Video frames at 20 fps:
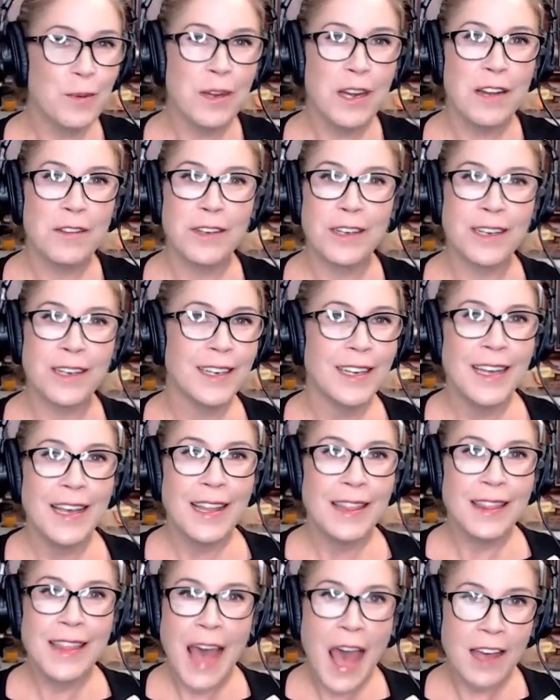it's whatever
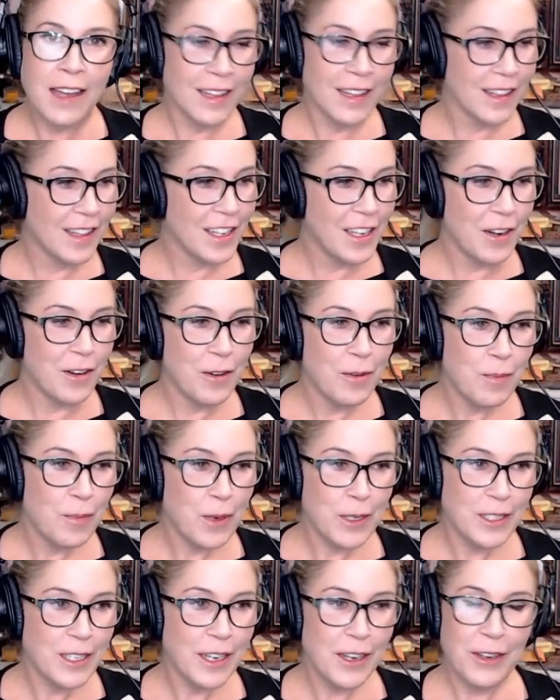that you know
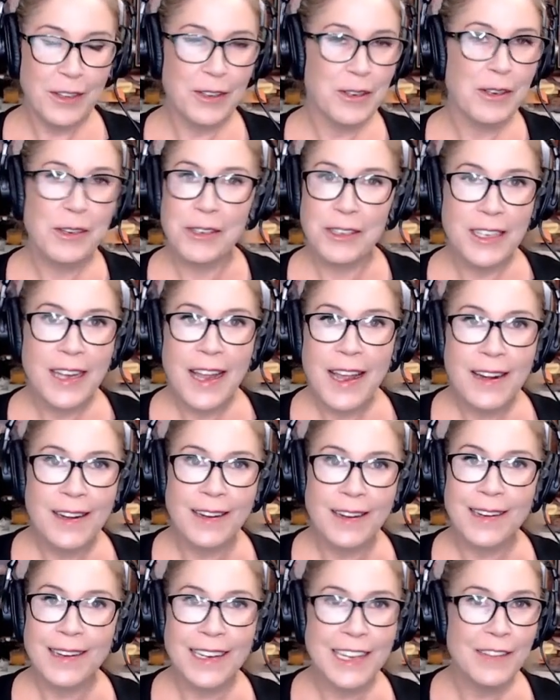particular
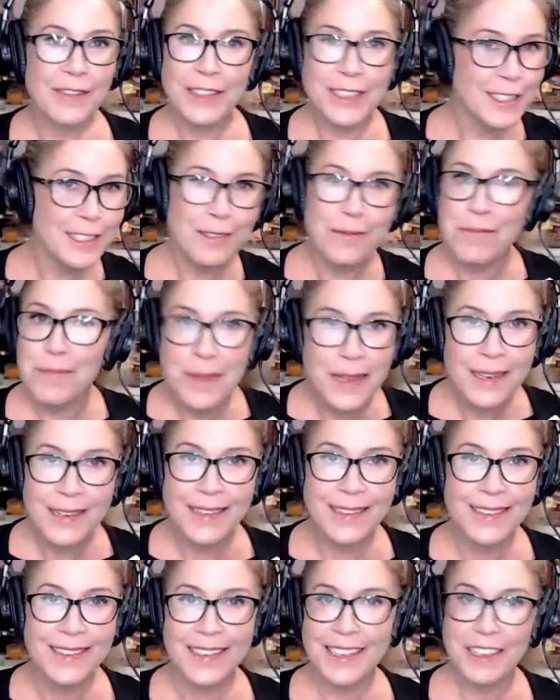creator even
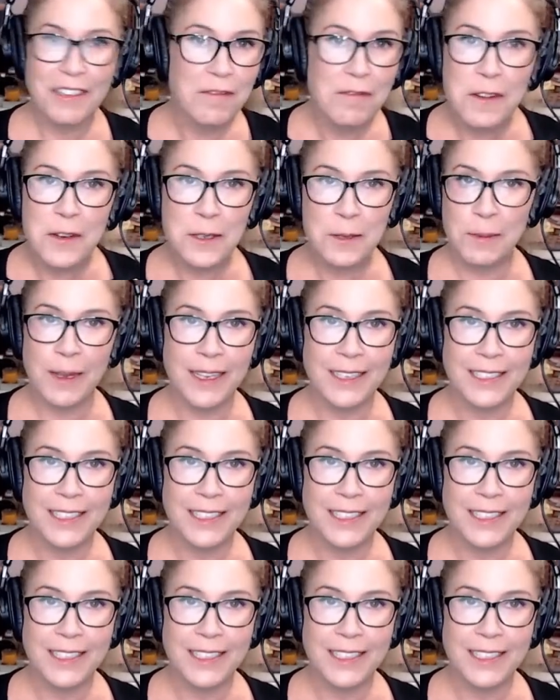submitted in the first